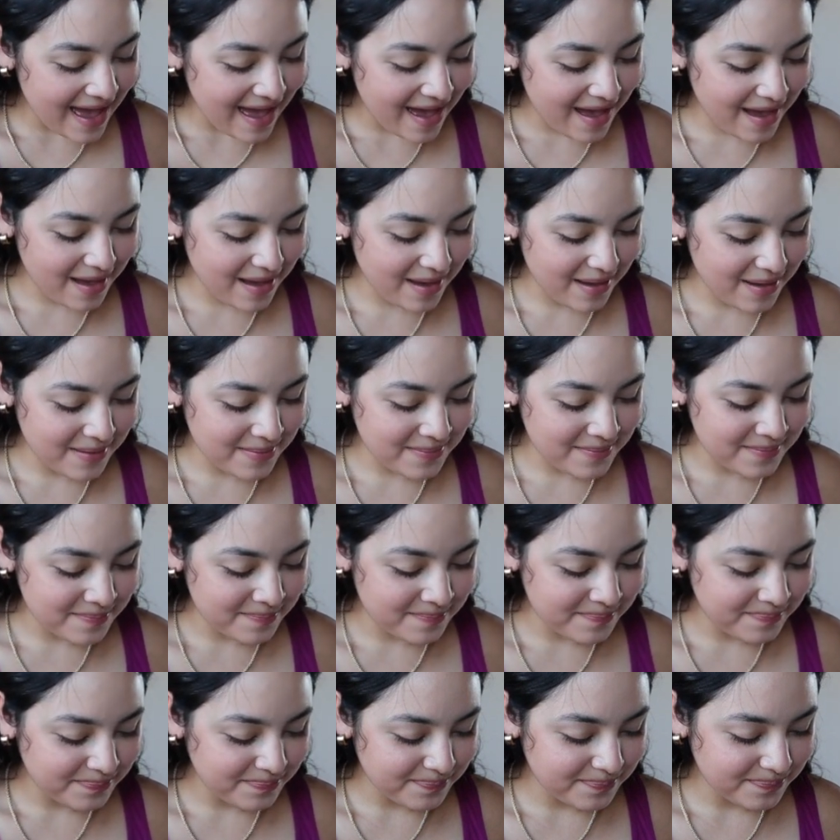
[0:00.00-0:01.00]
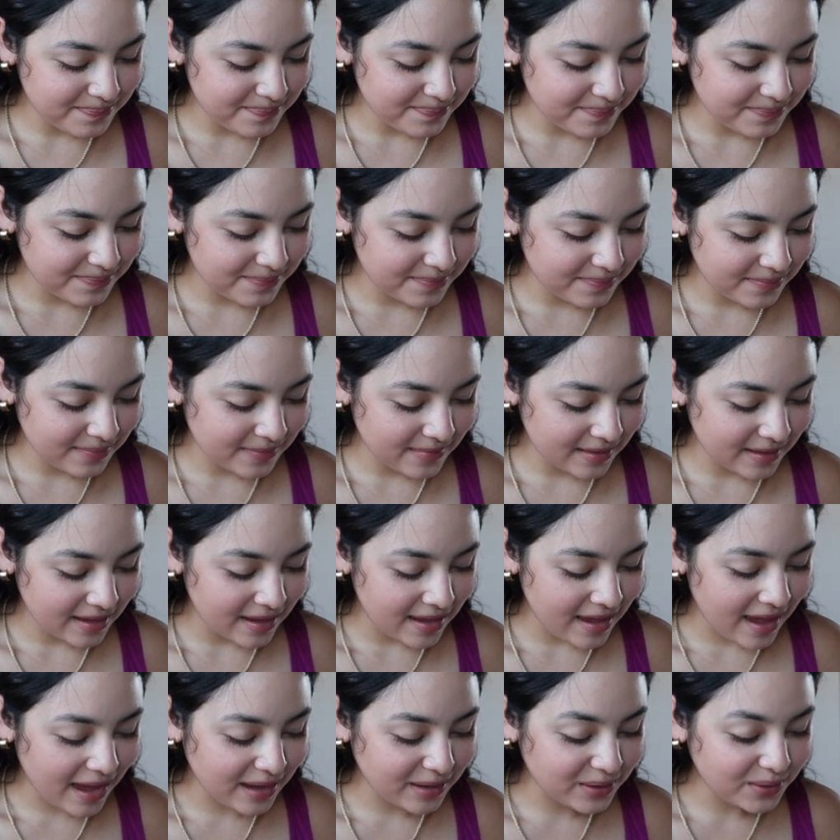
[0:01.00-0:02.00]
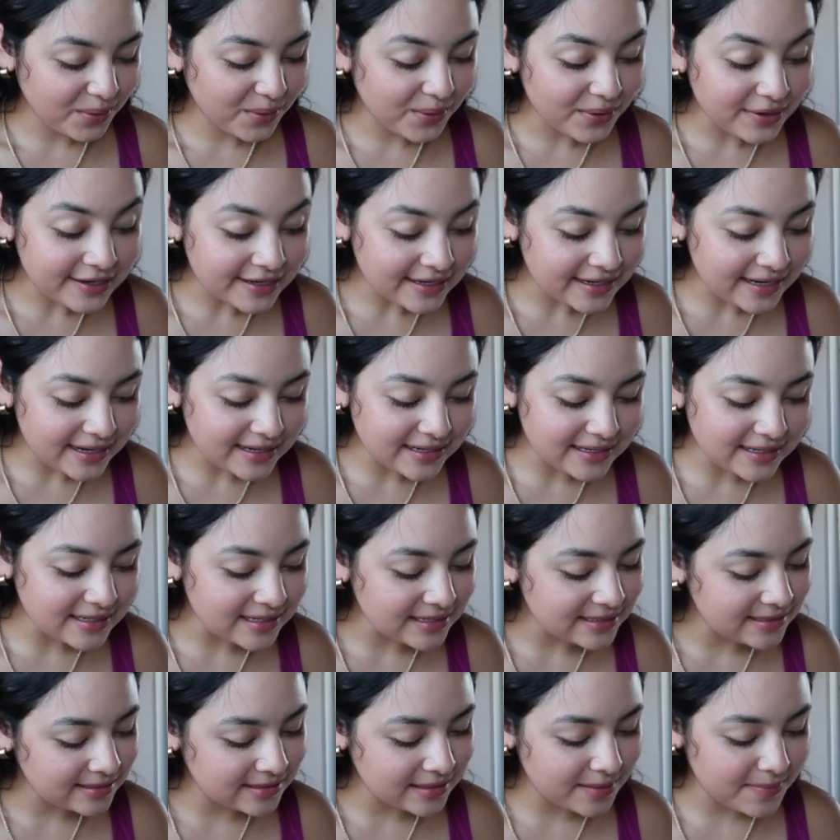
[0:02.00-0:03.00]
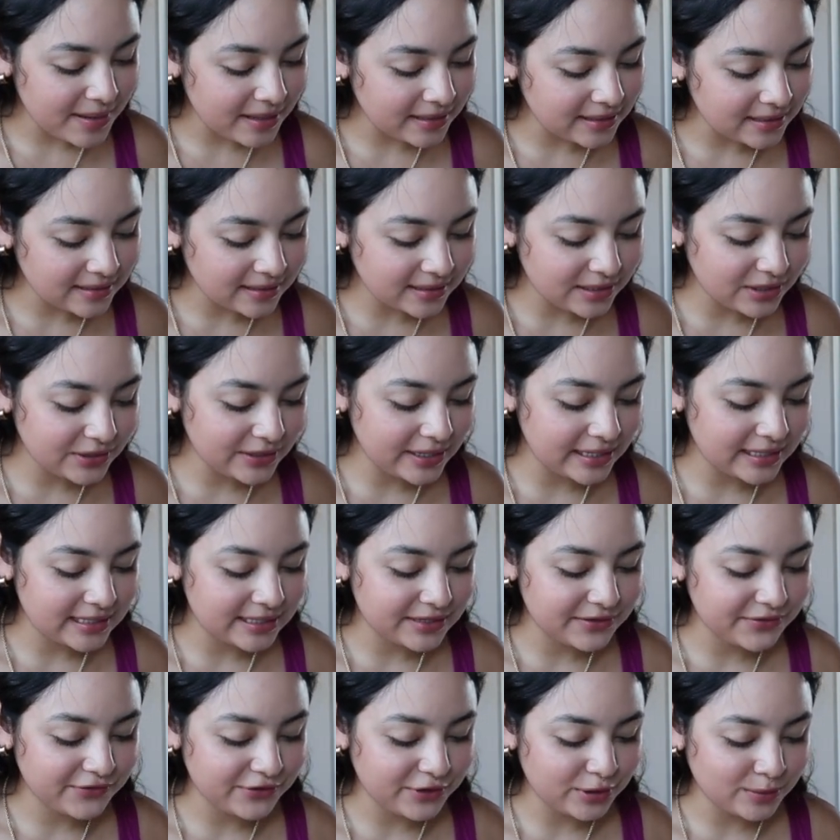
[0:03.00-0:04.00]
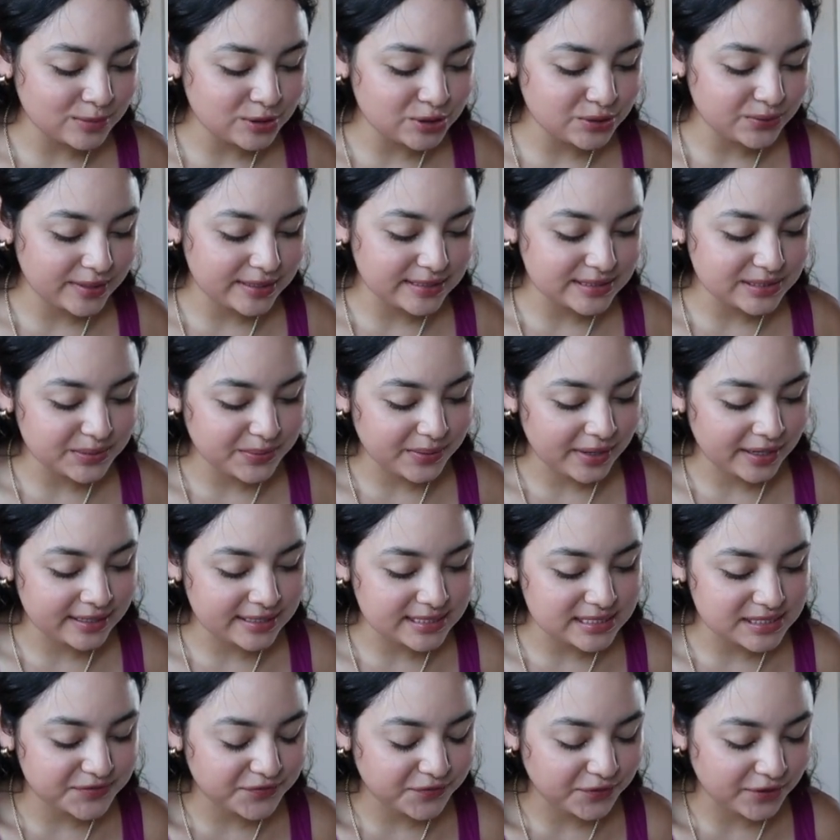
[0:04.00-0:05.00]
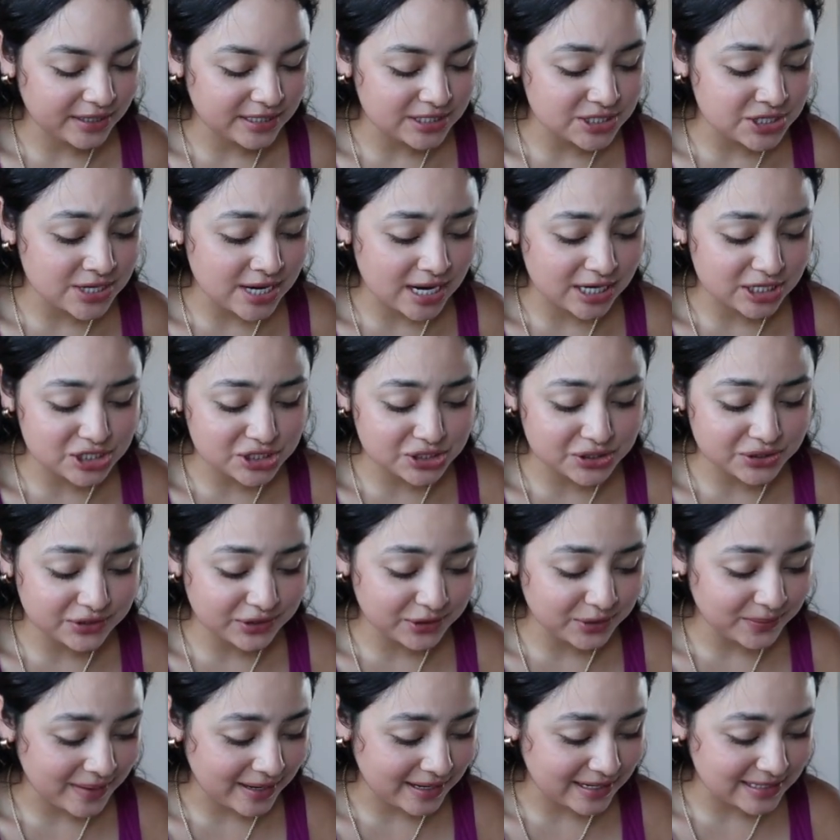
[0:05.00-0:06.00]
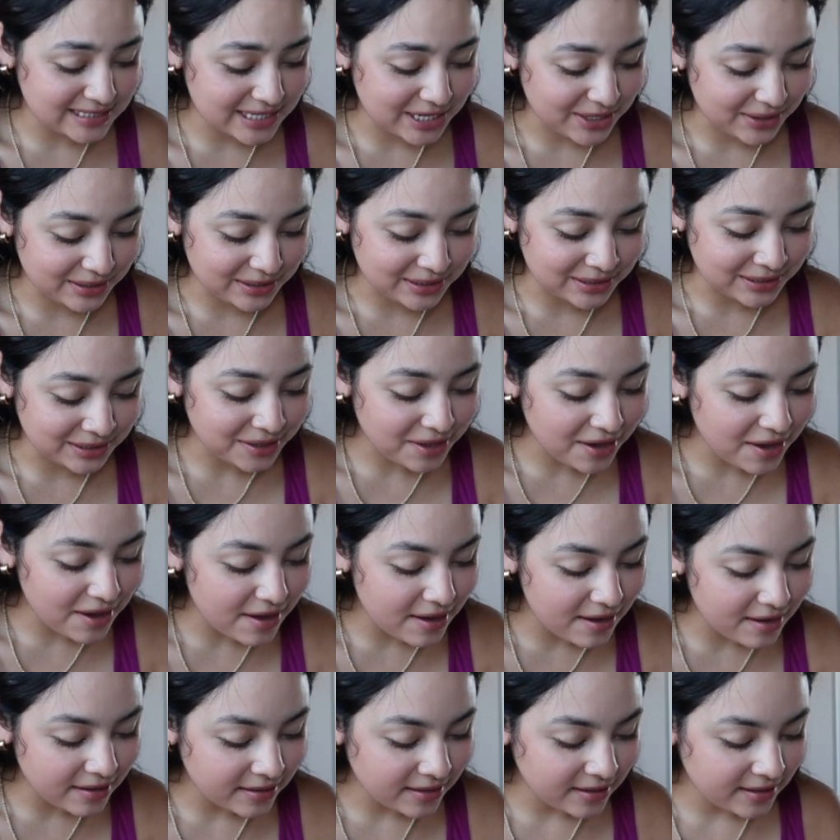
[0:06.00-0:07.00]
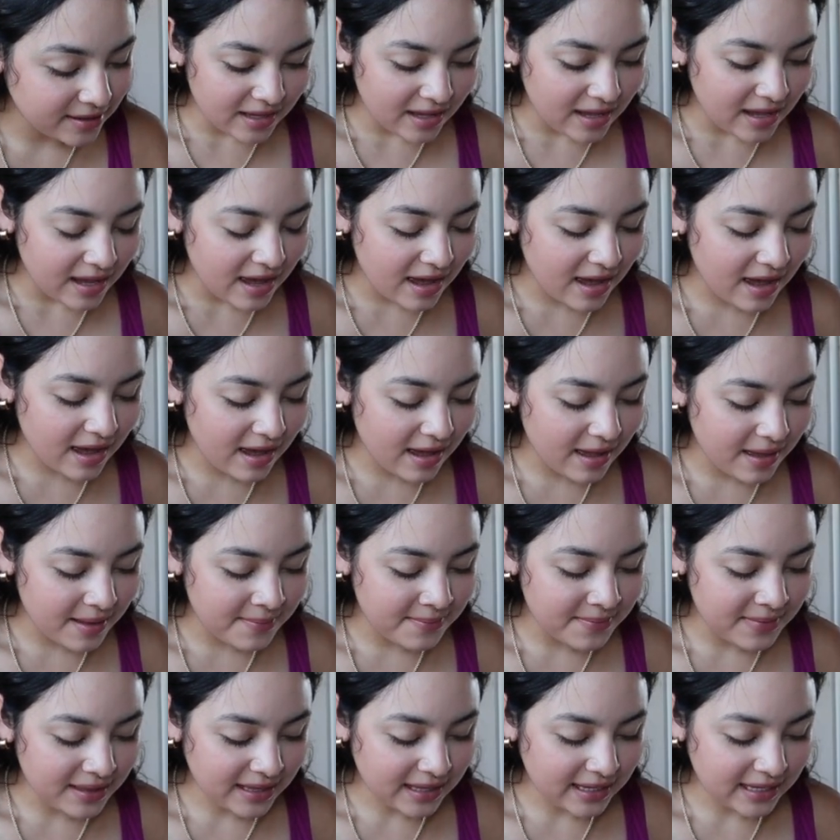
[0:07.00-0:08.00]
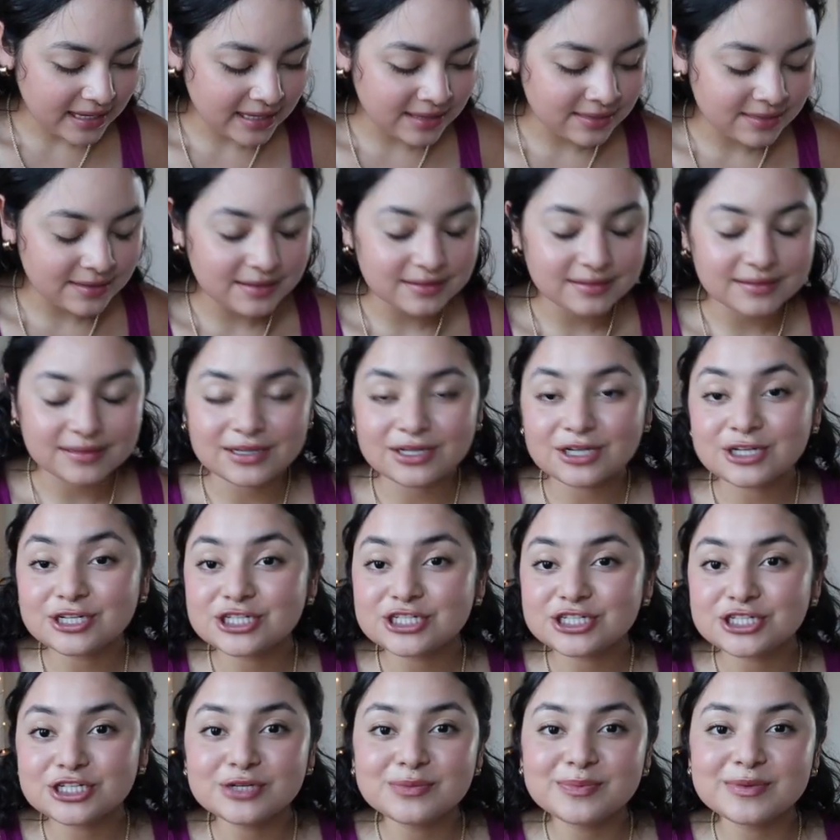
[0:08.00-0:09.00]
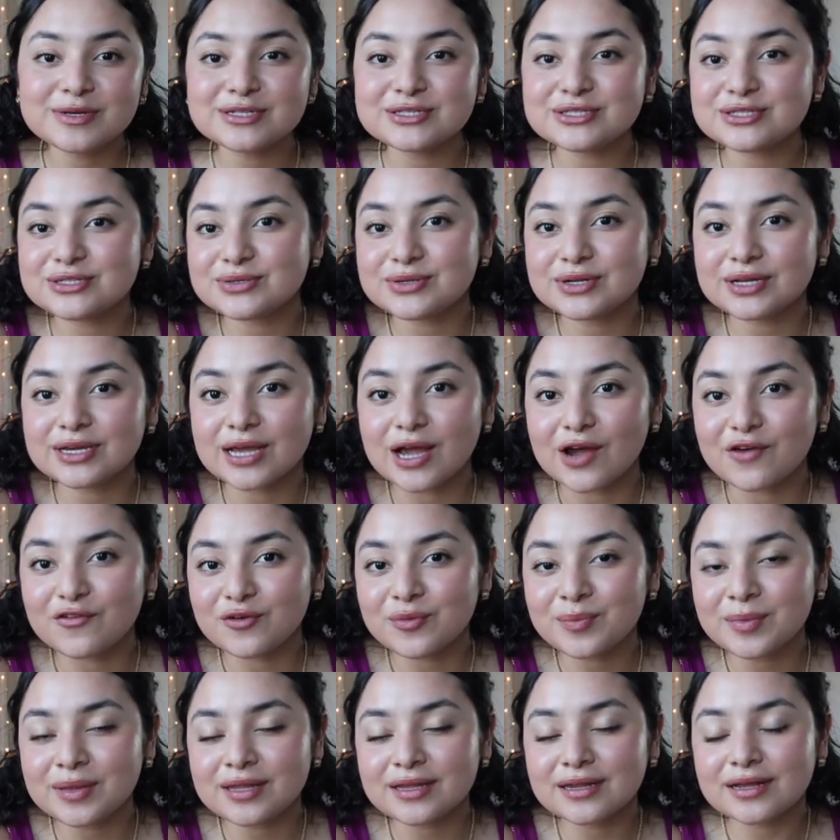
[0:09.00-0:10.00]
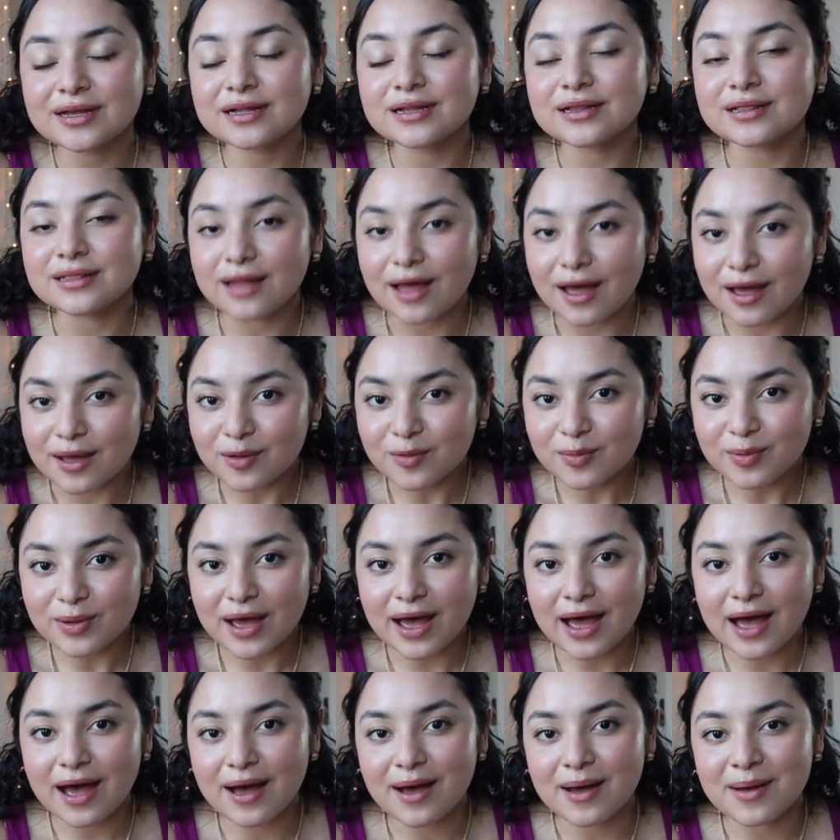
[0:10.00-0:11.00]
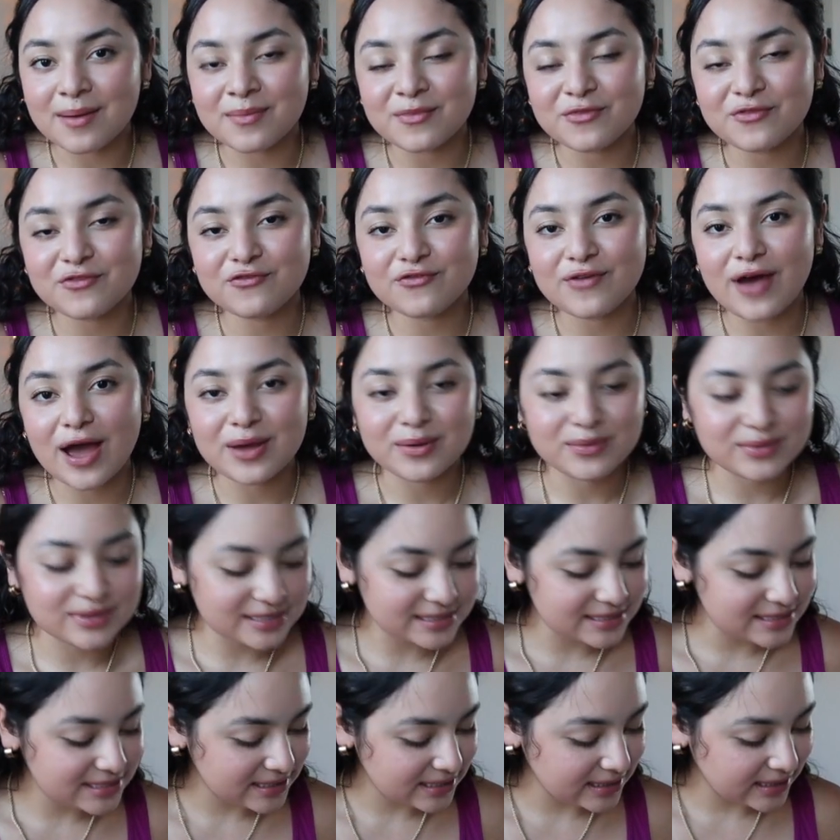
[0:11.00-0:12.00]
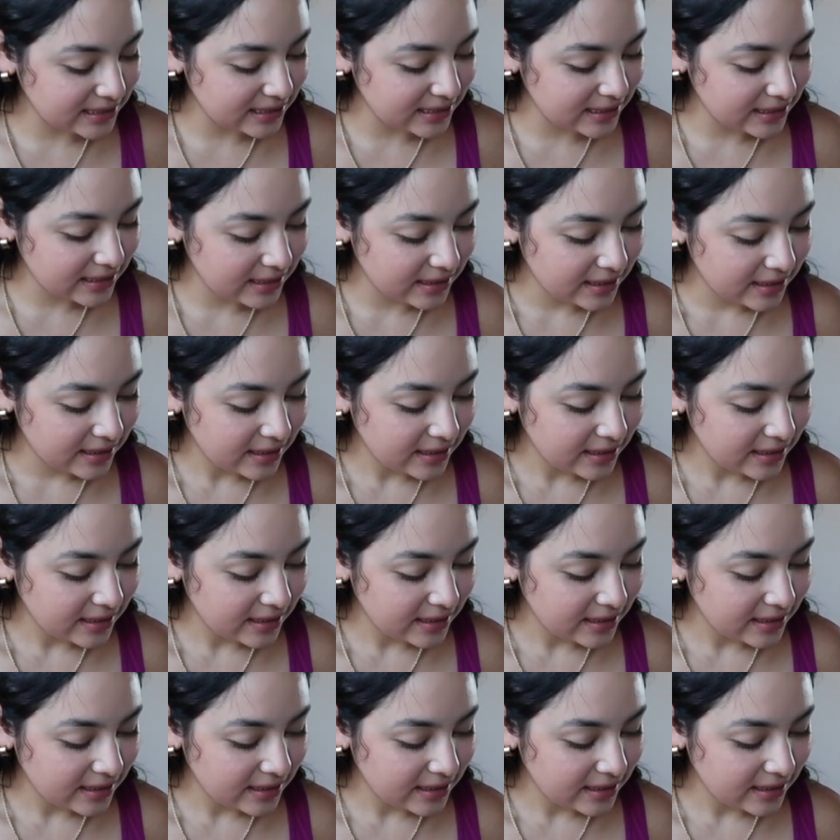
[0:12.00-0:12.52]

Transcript: I coordinated and independently created a film to raise awareness for international humanitarian law. In the Leadership and Student Government Club, I was the